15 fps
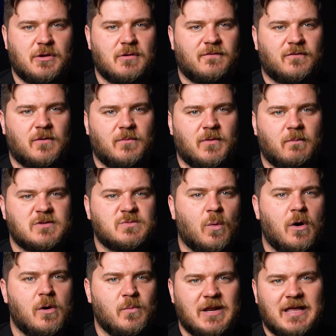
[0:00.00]
uniform that was
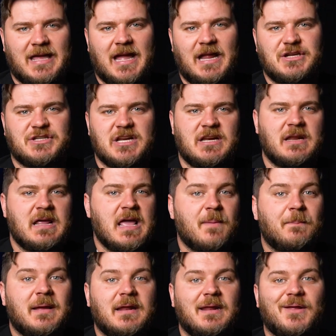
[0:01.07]
worn when engaged in
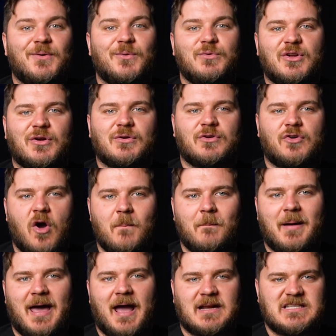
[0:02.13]
menial
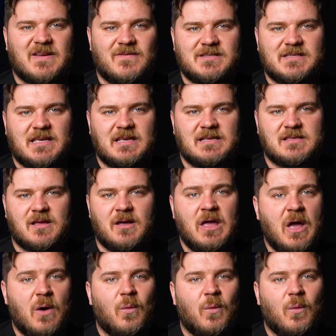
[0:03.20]
non-combat activities that